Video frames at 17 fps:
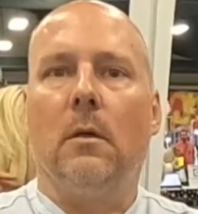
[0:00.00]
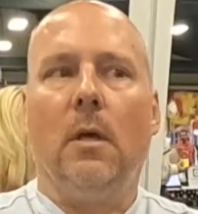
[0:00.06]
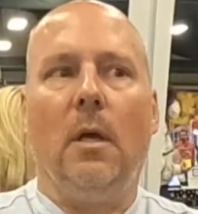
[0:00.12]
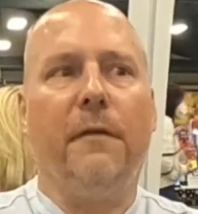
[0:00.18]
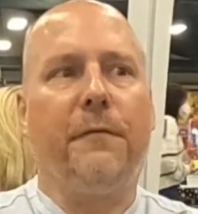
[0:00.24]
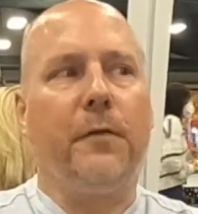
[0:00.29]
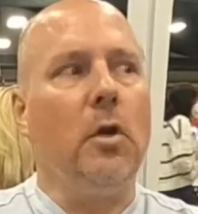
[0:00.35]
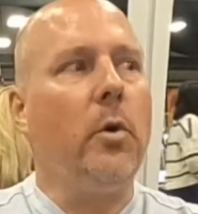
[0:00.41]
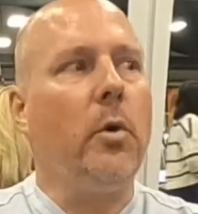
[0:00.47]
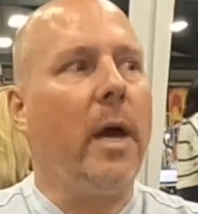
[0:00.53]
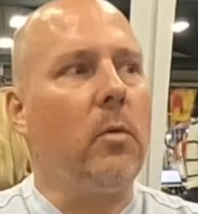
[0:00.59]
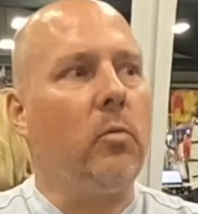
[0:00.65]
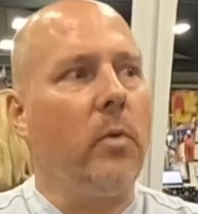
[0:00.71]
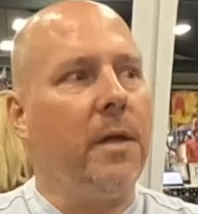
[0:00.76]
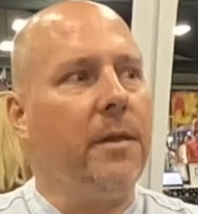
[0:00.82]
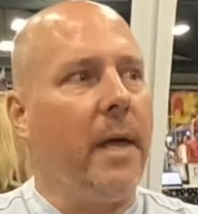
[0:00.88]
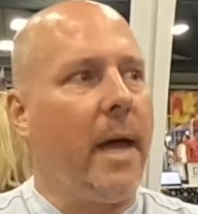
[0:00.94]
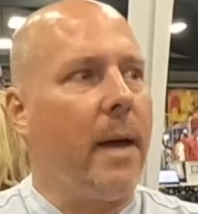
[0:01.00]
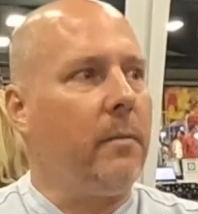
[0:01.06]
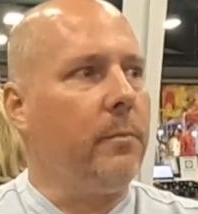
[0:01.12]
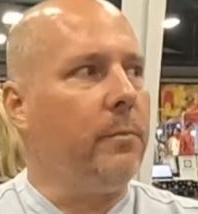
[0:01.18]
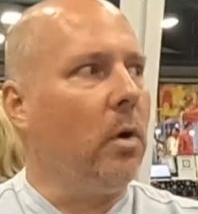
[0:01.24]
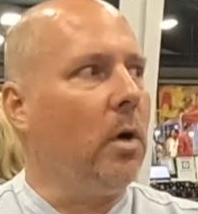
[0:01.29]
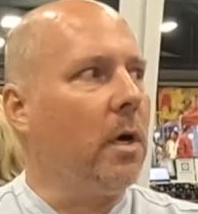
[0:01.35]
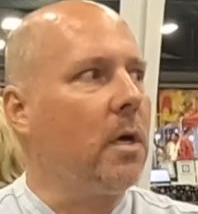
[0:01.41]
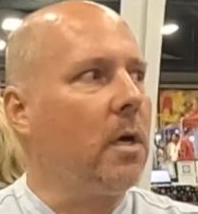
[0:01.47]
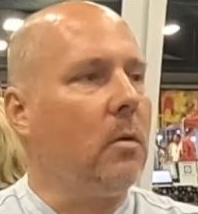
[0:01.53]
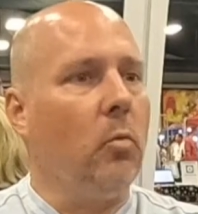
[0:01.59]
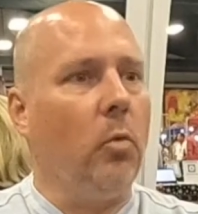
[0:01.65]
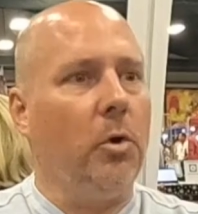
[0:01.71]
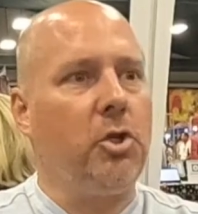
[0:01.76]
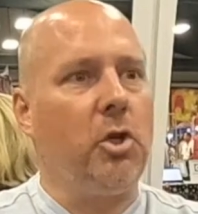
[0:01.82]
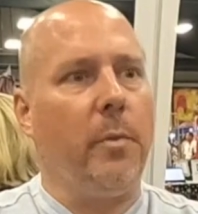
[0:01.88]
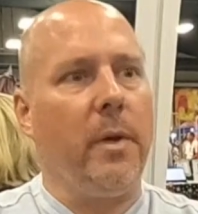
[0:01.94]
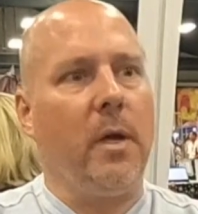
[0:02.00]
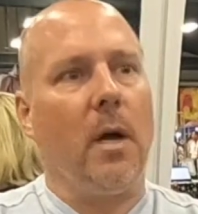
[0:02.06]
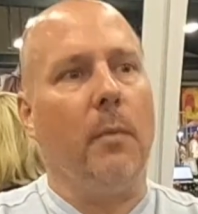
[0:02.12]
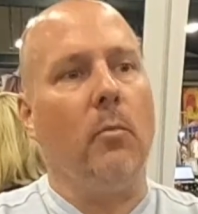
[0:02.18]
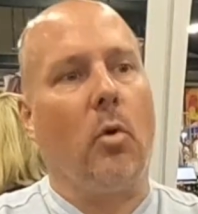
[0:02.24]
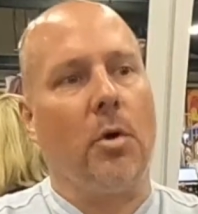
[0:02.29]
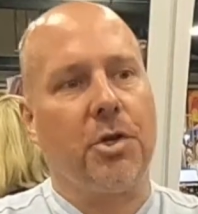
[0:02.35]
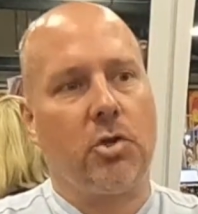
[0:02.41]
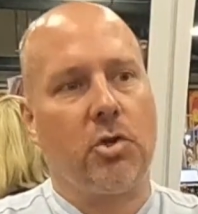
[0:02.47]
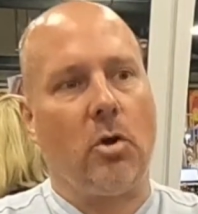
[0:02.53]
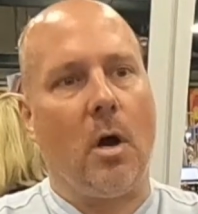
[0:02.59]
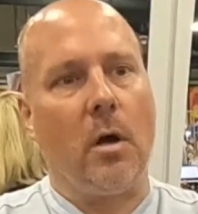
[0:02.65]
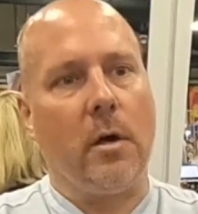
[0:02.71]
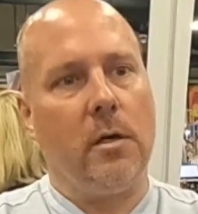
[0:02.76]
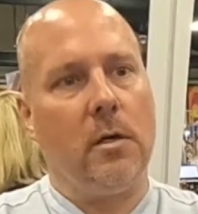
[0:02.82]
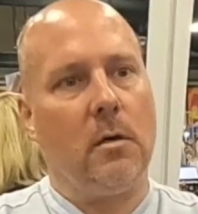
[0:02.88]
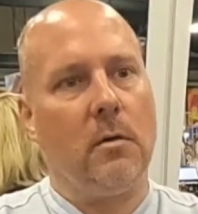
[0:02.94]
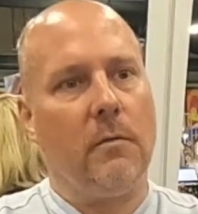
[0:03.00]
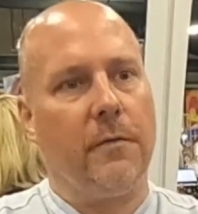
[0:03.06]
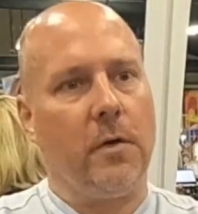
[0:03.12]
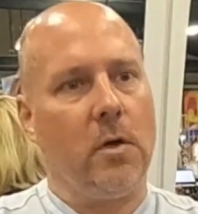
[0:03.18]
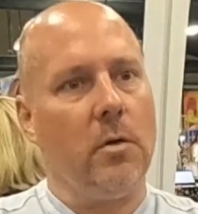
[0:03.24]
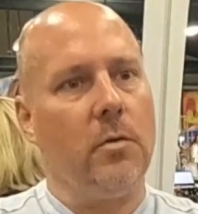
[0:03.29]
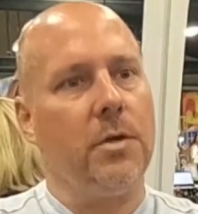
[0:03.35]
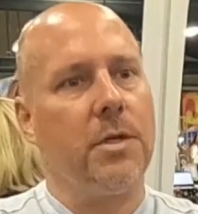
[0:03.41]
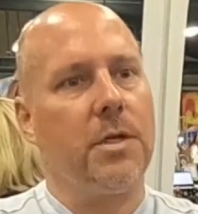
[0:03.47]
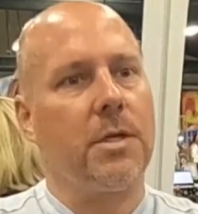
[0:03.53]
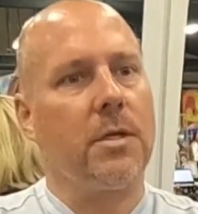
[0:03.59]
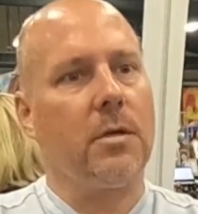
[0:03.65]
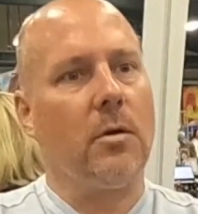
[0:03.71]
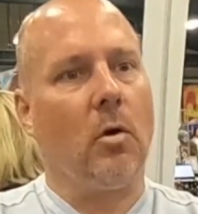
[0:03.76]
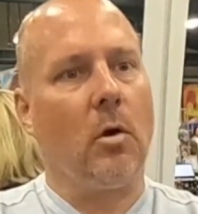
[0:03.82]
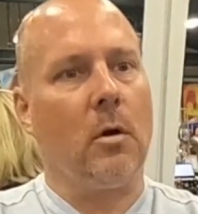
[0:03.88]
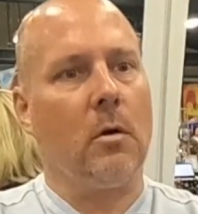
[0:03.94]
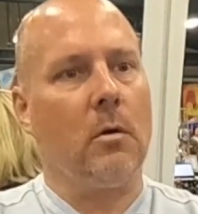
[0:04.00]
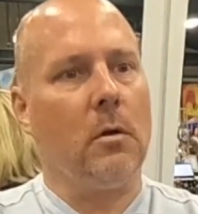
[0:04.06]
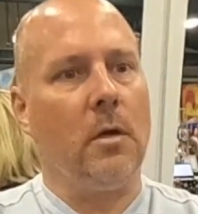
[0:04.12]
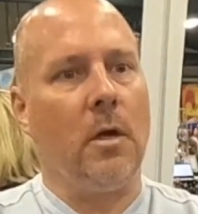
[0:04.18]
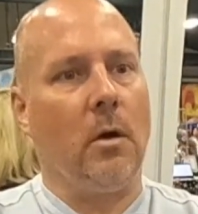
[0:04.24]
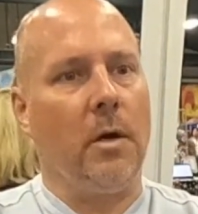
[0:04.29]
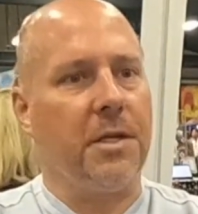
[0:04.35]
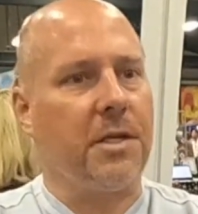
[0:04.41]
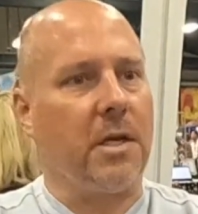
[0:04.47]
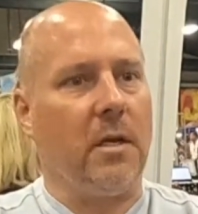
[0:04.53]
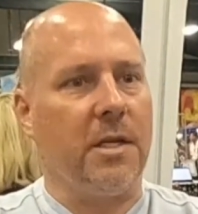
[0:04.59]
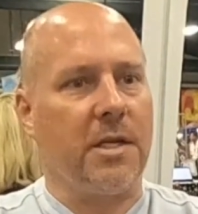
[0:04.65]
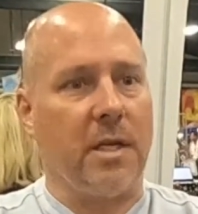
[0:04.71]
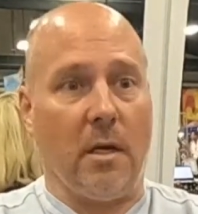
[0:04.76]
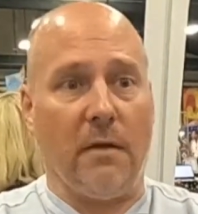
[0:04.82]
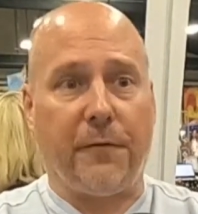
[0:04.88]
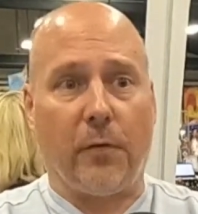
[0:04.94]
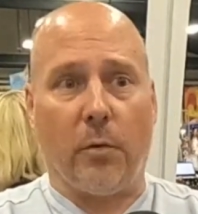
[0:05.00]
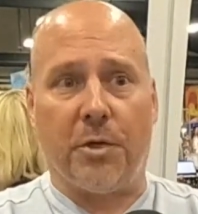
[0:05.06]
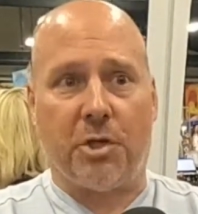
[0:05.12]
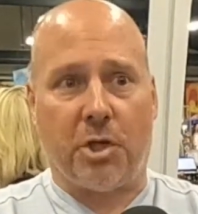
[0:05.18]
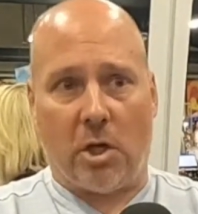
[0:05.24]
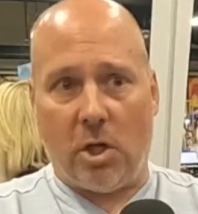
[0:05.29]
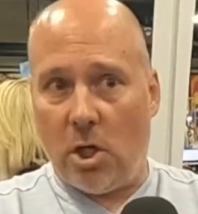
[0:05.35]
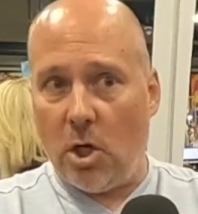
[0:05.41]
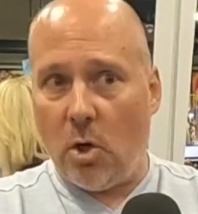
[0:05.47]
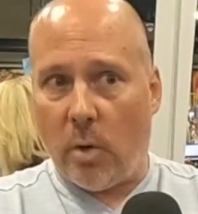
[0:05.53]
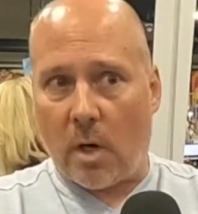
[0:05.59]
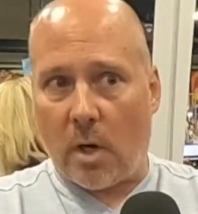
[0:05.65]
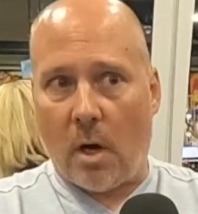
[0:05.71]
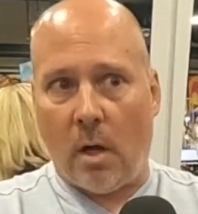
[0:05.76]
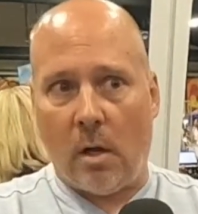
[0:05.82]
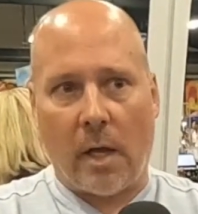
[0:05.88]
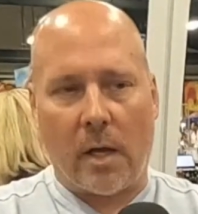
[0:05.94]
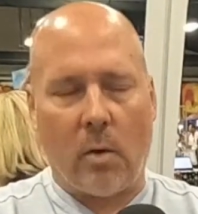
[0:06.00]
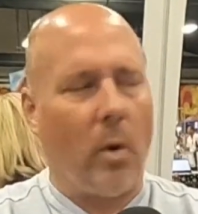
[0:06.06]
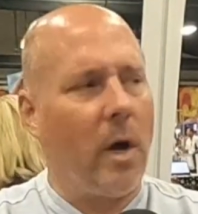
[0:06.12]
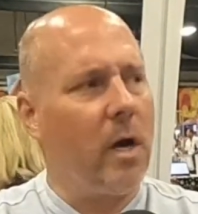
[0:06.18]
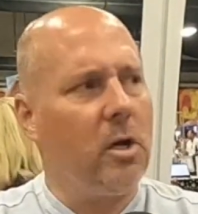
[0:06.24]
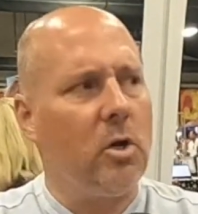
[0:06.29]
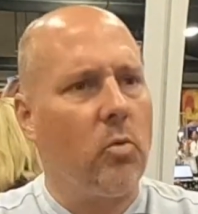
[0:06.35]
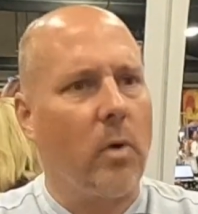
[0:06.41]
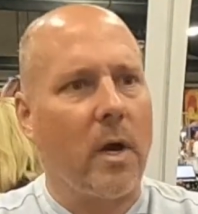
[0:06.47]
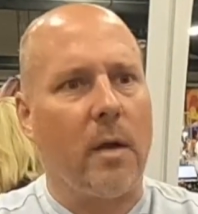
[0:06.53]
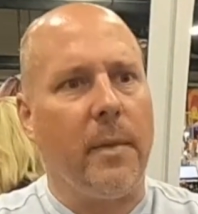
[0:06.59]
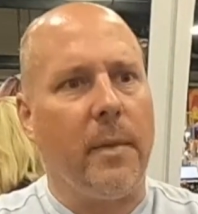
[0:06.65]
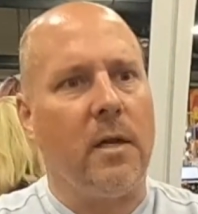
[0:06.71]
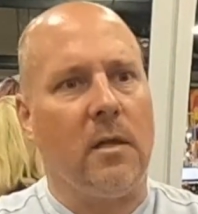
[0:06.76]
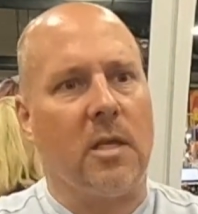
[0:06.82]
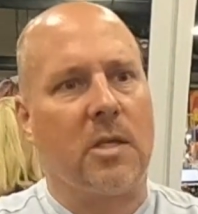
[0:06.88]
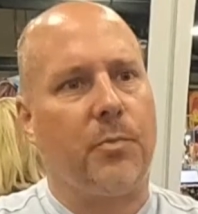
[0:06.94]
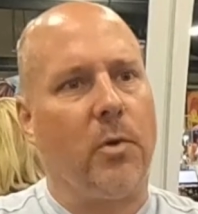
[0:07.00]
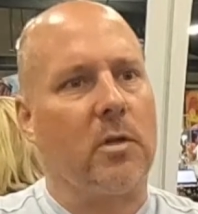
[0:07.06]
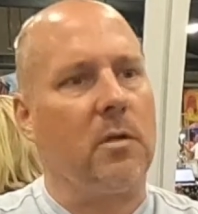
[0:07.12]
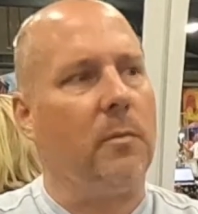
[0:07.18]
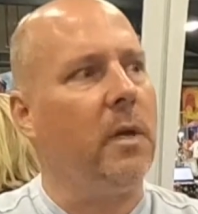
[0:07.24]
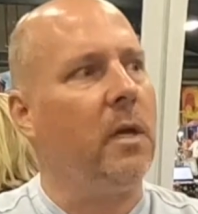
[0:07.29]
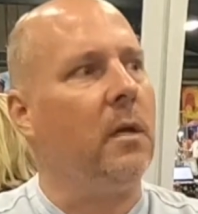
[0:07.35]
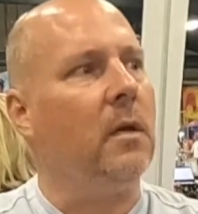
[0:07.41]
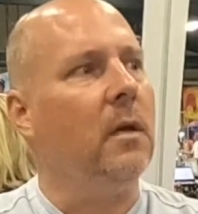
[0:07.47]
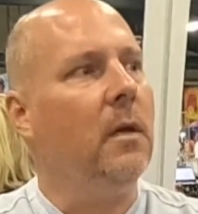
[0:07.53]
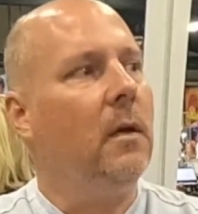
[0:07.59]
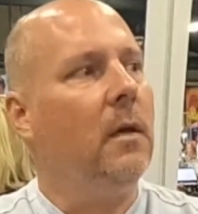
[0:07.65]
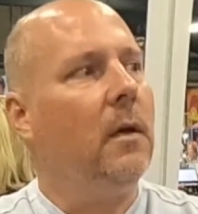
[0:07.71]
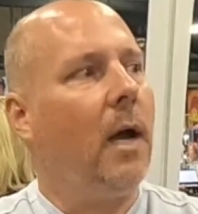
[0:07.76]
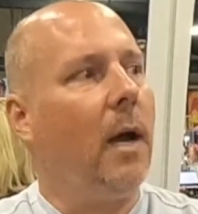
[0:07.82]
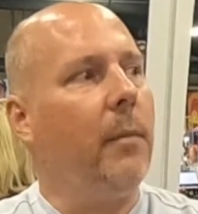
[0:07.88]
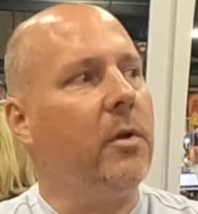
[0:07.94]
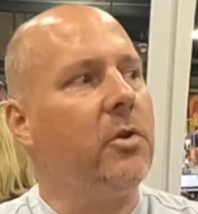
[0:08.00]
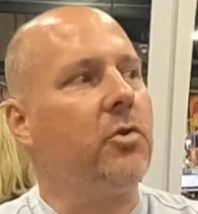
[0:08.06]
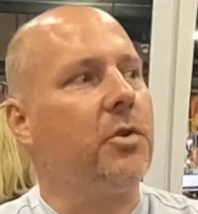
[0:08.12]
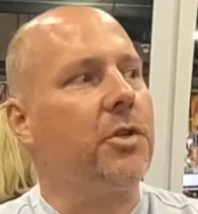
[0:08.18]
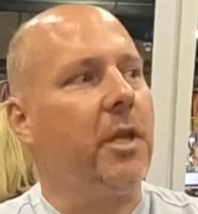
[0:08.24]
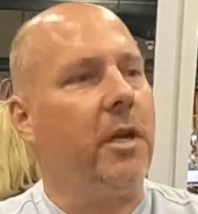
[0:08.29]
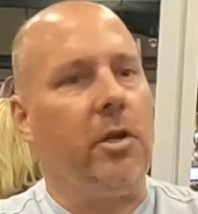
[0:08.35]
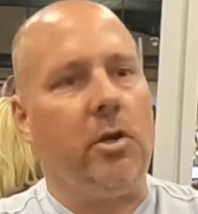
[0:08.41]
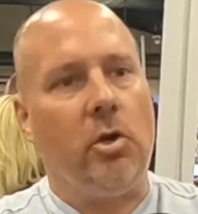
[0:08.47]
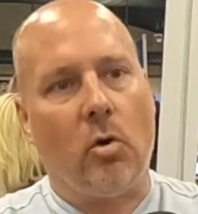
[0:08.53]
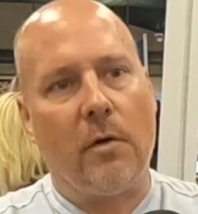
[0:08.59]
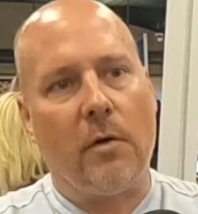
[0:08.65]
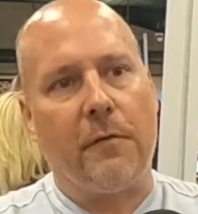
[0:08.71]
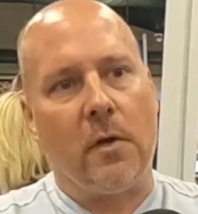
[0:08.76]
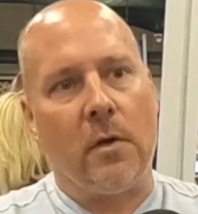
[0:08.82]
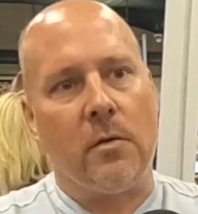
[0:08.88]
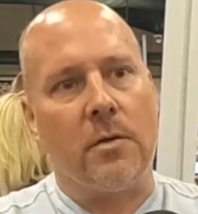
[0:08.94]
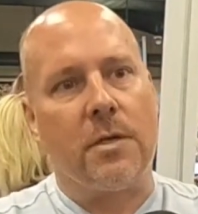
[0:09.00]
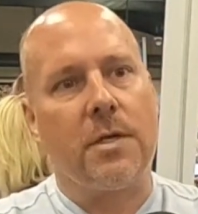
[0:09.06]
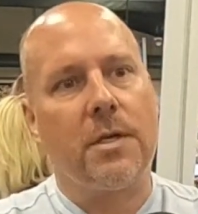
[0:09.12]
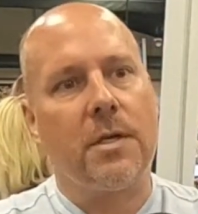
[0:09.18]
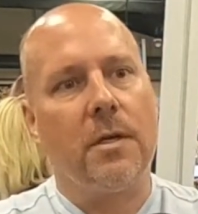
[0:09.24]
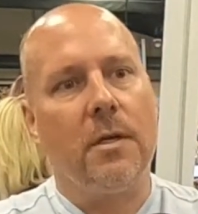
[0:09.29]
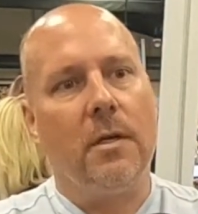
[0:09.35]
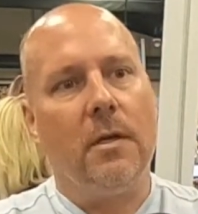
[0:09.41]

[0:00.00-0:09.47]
if you had read that book, would you become more strong in your views? Or, you know, is it influencing you at all? Like, why are you recommending this book to me? I'm interested in your views.